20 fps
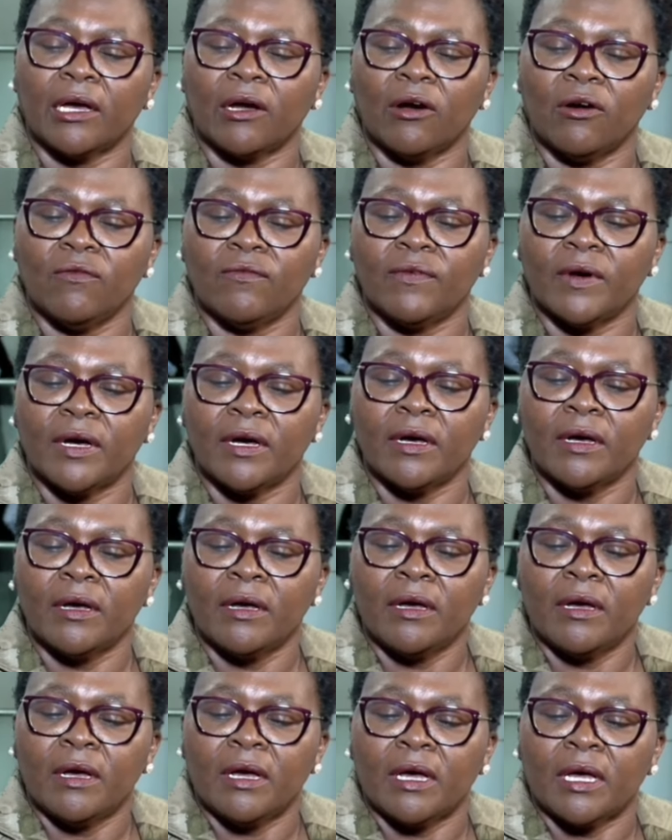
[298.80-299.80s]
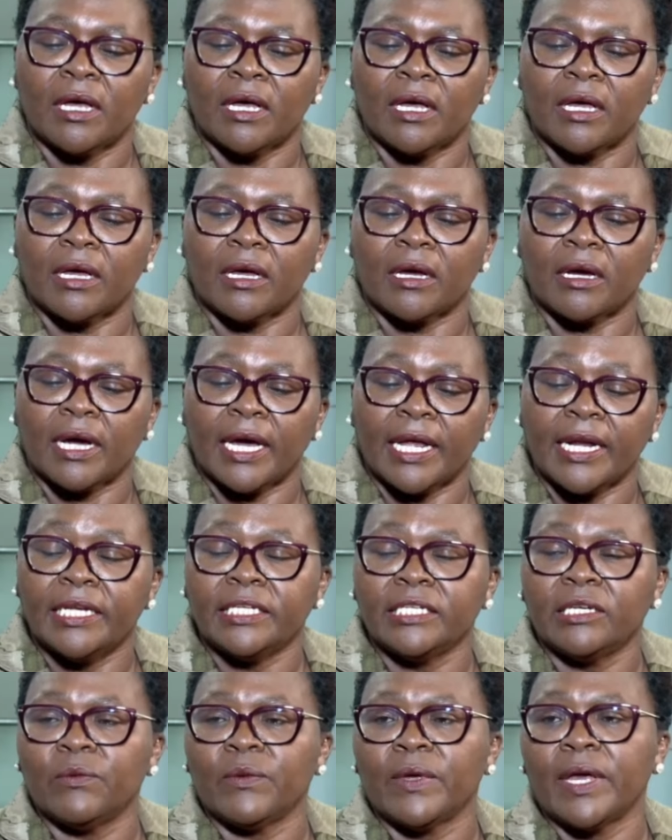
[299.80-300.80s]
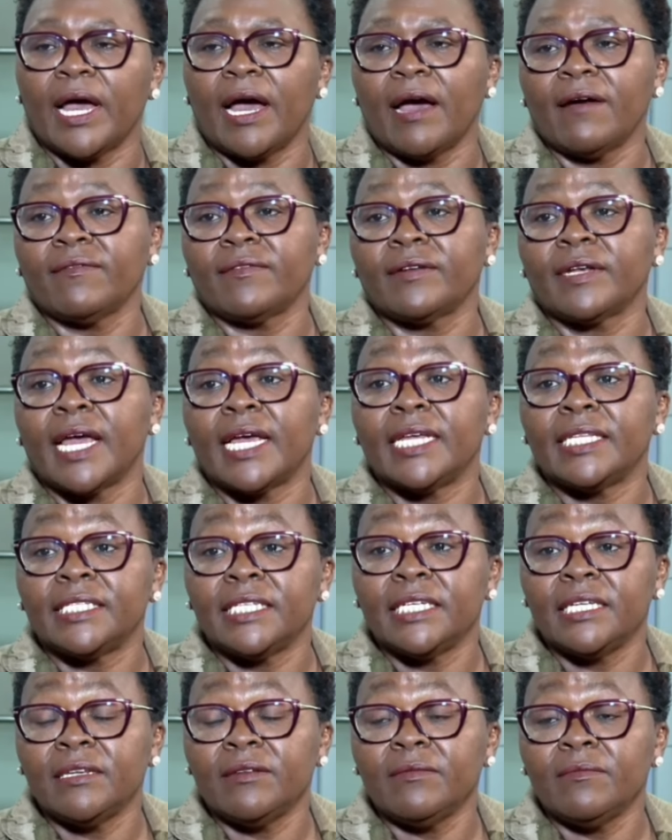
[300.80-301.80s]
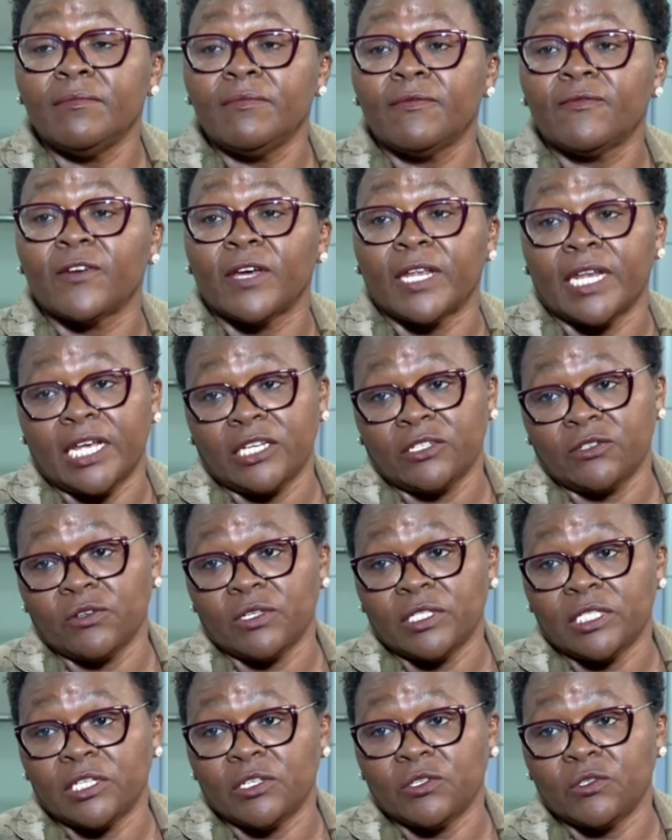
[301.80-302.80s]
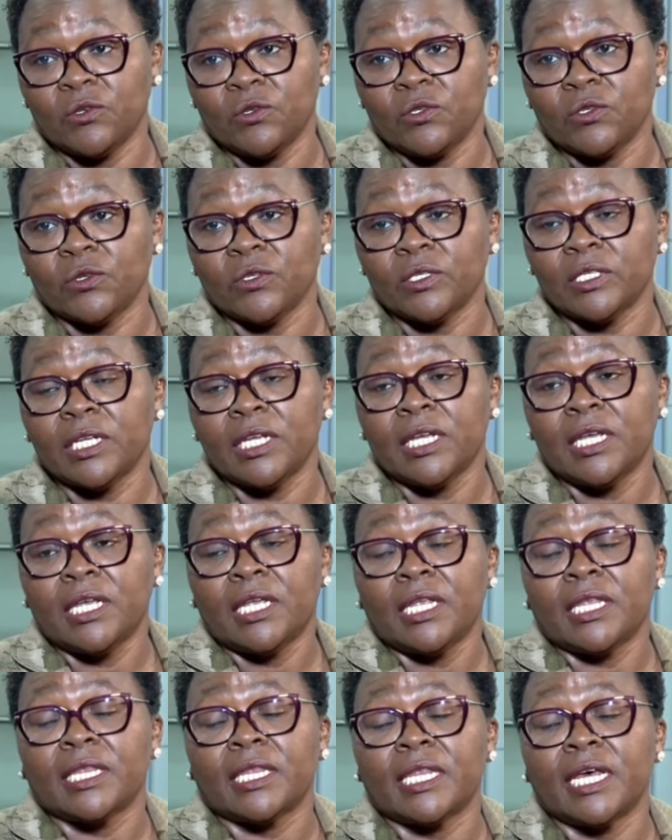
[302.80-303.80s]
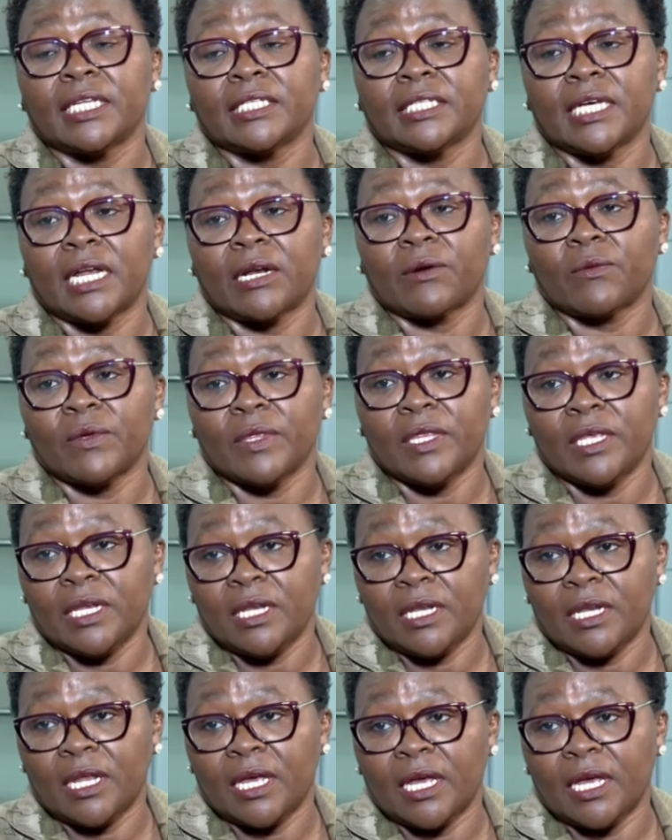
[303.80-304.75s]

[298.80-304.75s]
over Currently, we have 19 financial institutions that are within